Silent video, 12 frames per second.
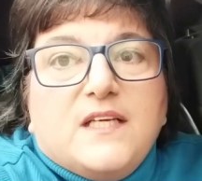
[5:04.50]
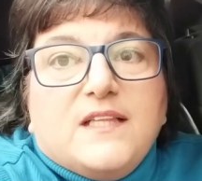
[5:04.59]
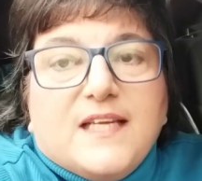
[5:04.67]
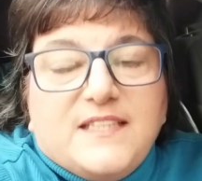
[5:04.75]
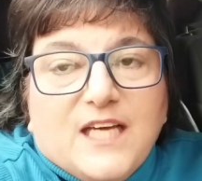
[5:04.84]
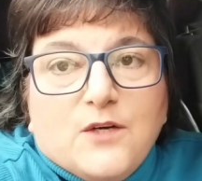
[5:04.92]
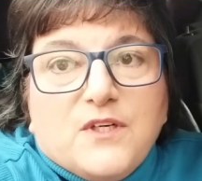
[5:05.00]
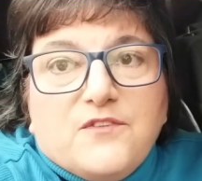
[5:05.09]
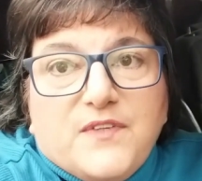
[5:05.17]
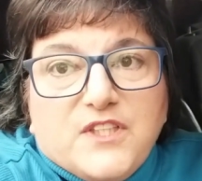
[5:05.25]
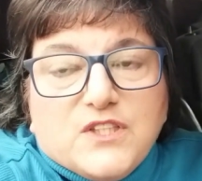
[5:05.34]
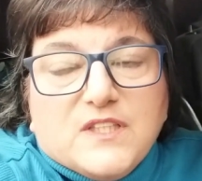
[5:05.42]
They don't
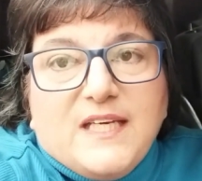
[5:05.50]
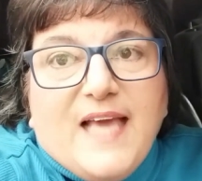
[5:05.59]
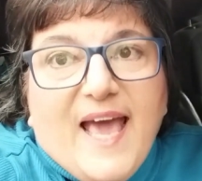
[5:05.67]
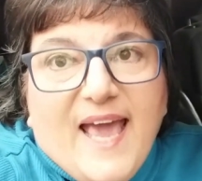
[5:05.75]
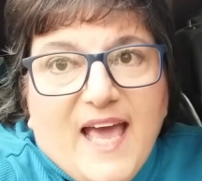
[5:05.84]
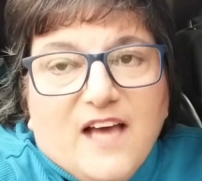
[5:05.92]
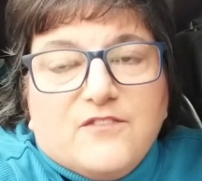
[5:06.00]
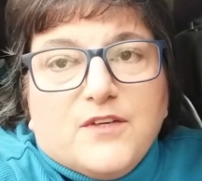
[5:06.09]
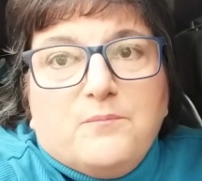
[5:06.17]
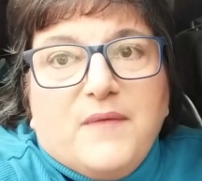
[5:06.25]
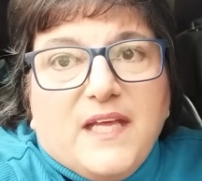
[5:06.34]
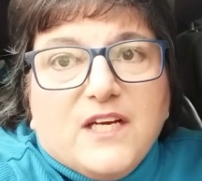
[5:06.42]
officially have
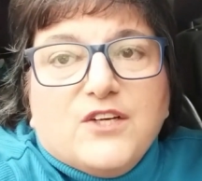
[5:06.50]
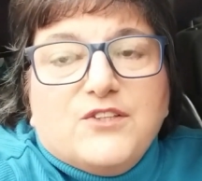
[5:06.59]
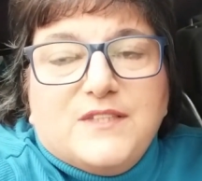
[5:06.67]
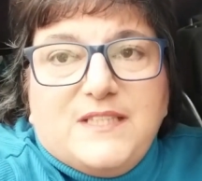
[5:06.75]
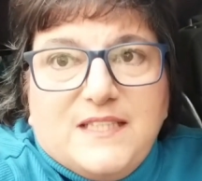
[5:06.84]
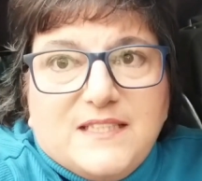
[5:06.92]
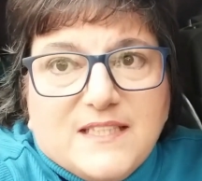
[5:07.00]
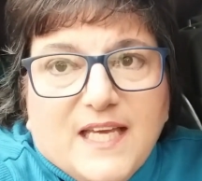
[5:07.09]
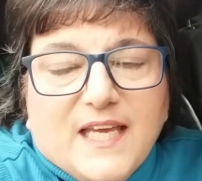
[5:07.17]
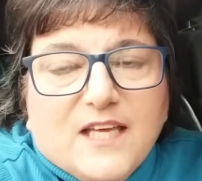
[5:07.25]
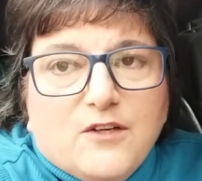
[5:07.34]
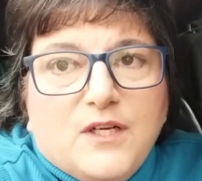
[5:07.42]
a medical
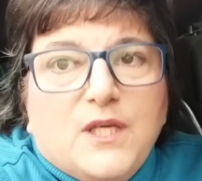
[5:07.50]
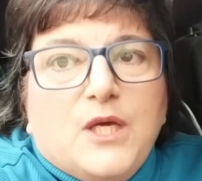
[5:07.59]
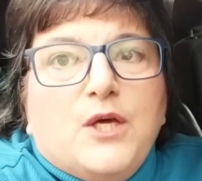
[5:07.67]
discount,